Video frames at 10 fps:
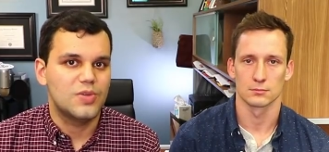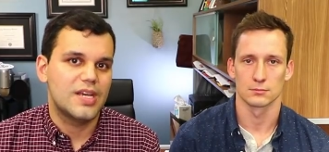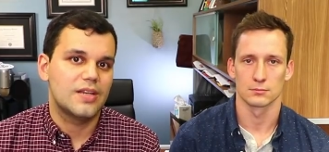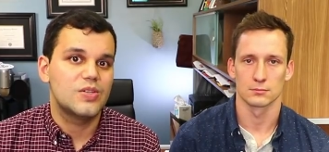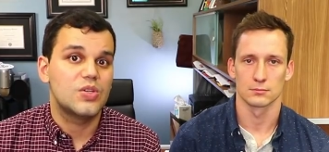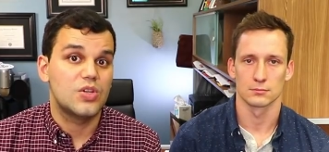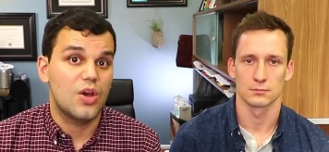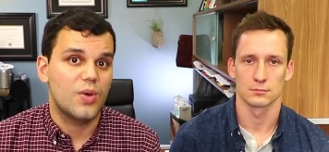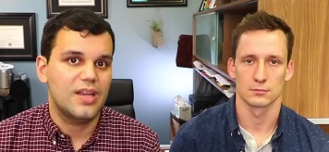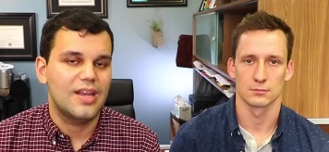Speaker 1: tend to
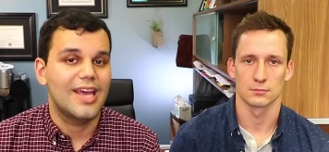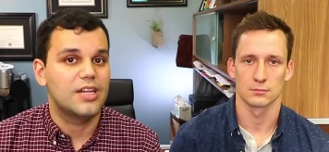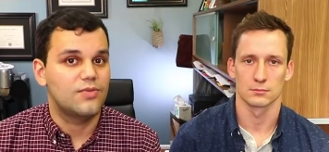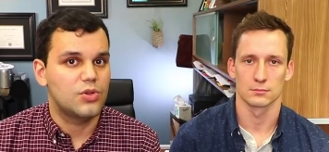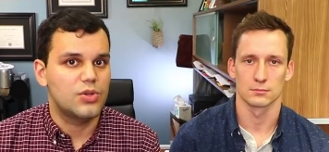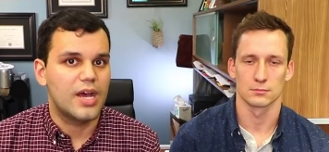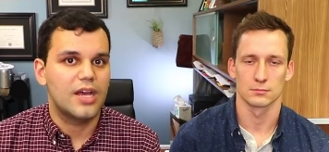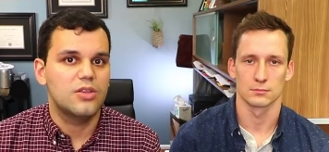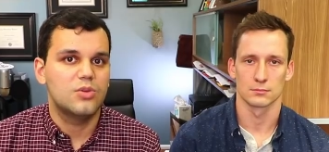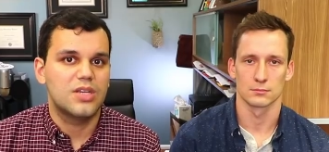know it, and if you're
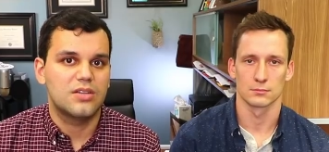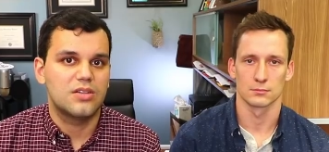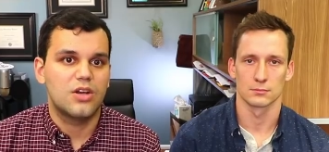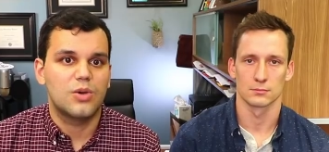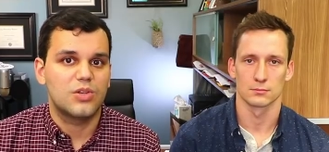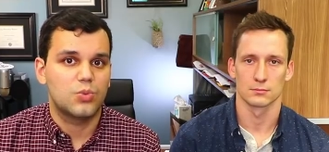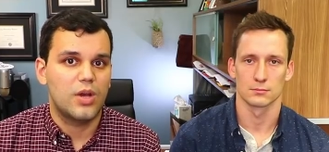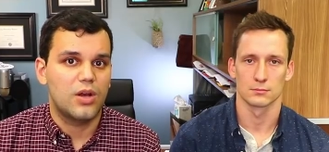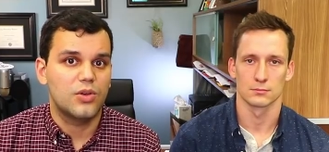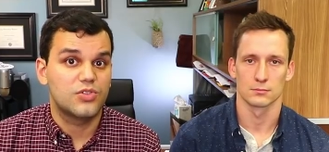not, you tend to know it as
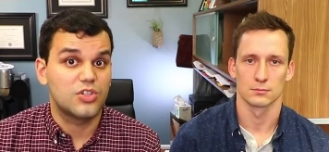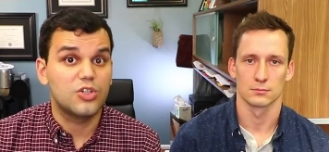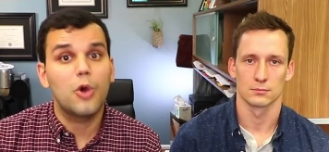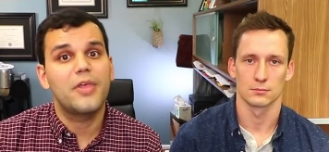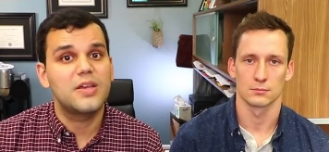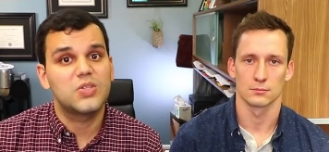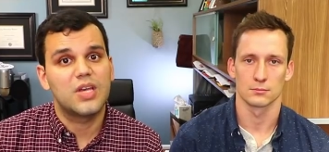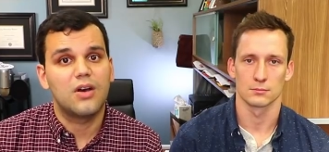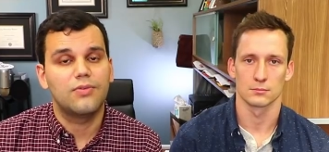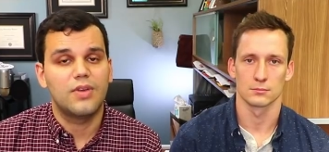well. So know
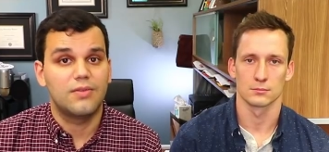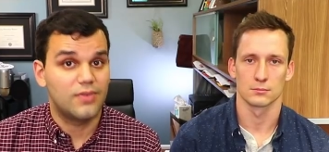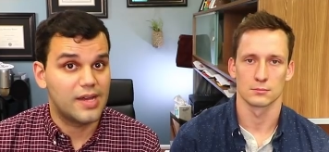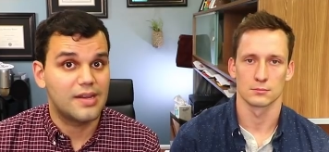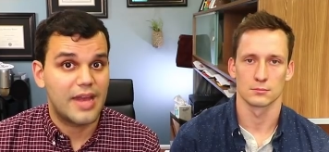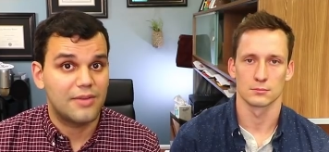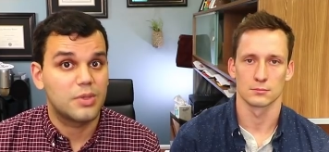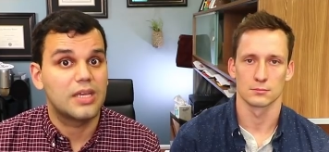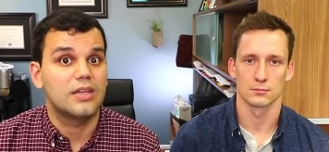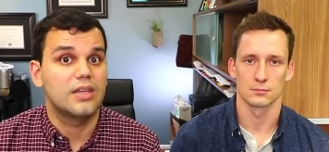thyself and find an
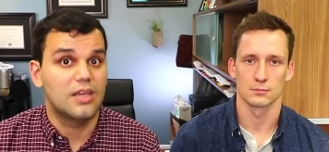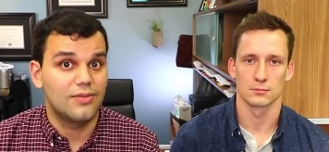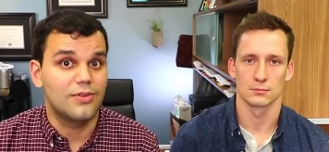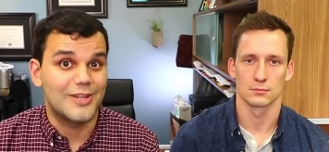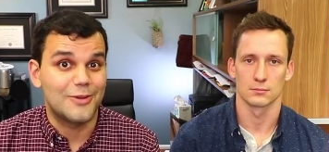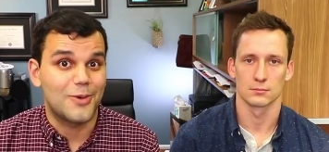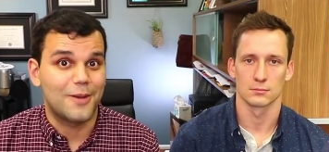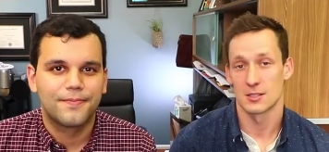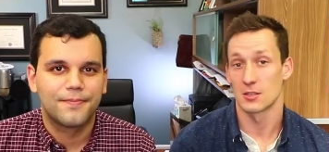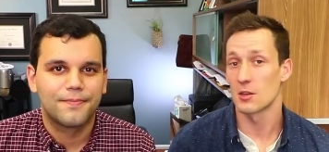advocate if you need one.
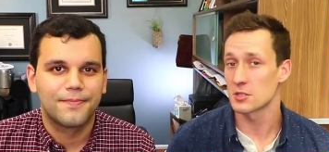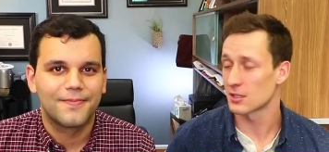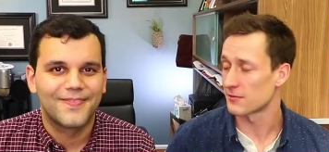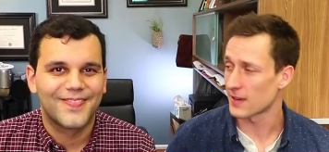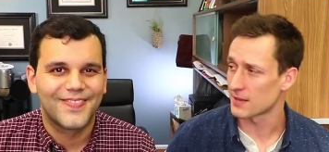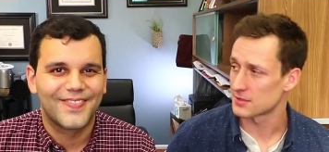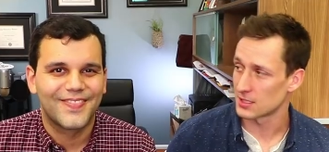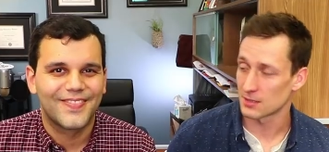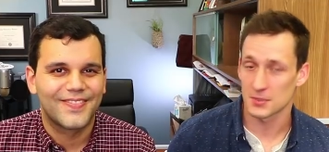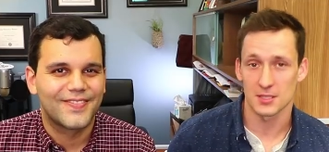
Speaker 2: So those are our five
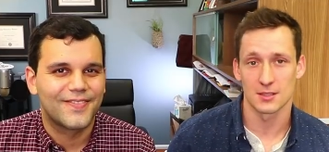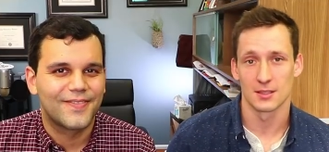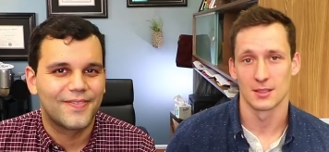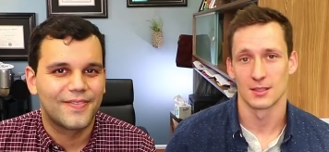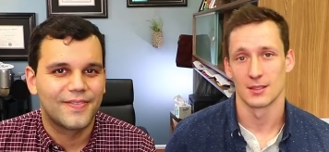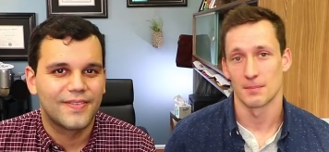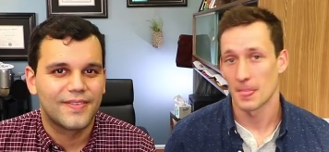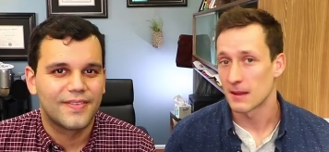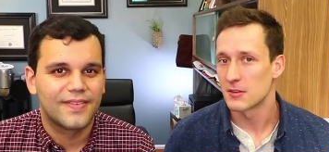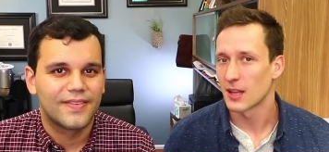tips.
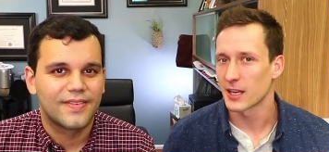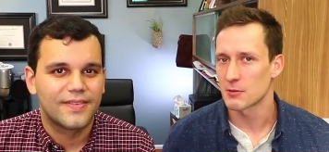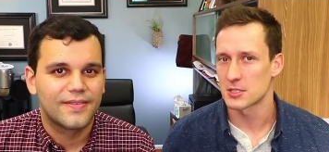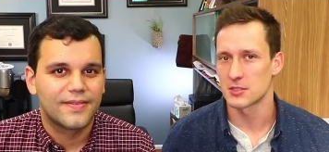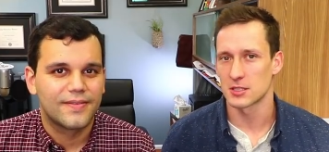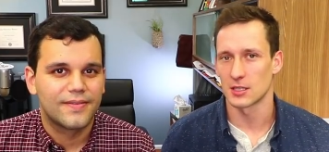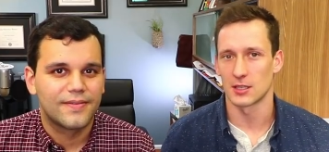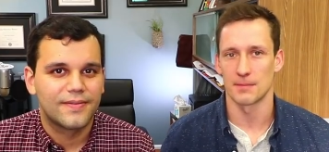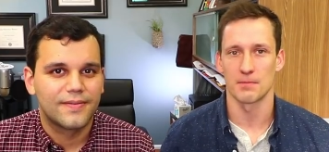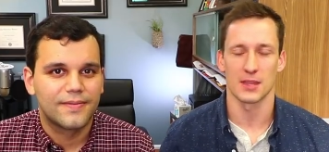If you like what you
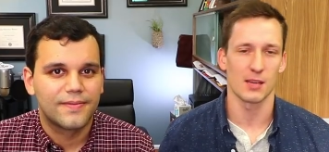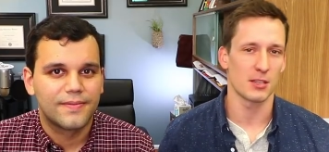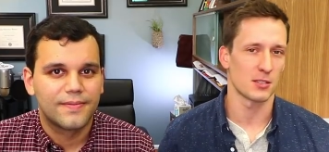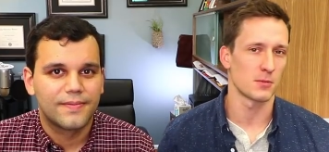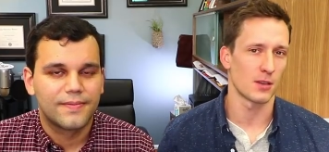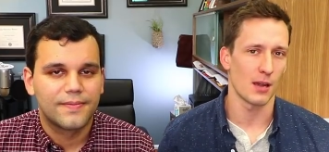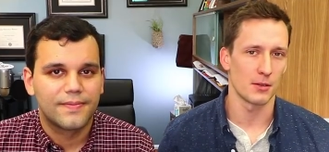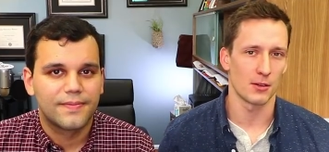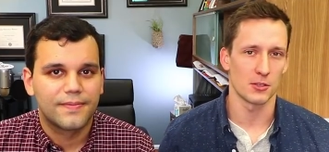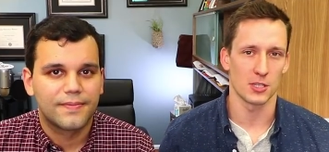saw, think about subscribing
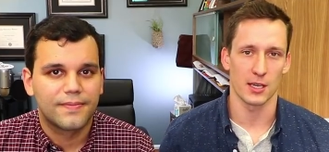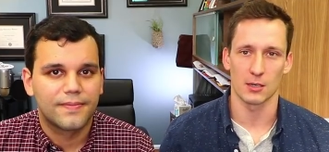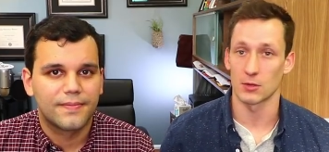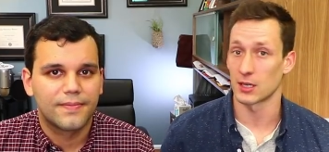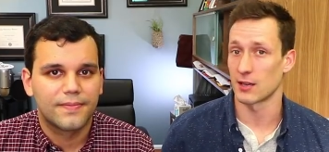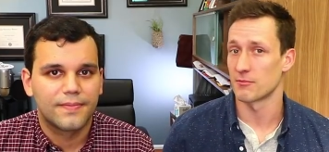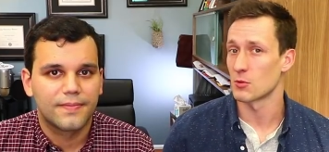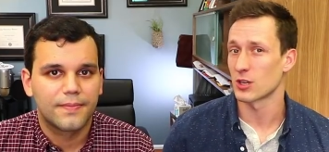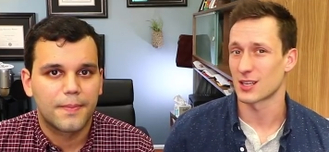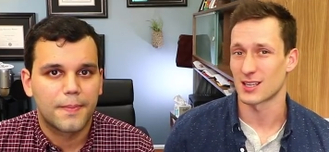to our channel. We're going to have
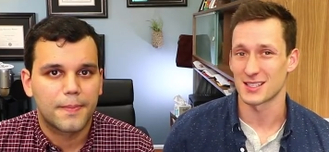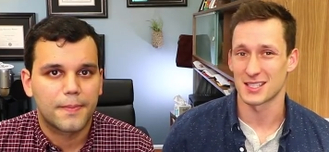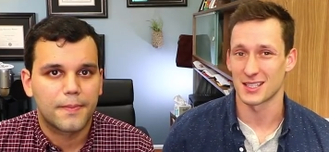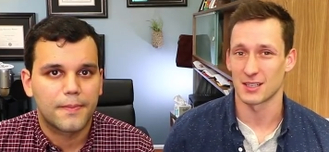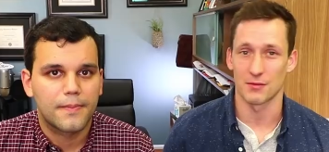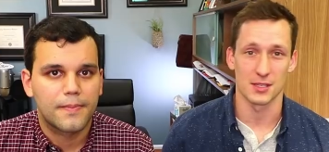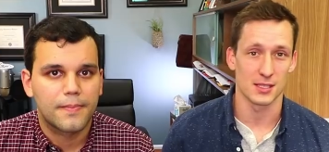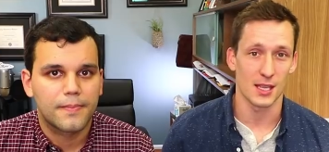more content of this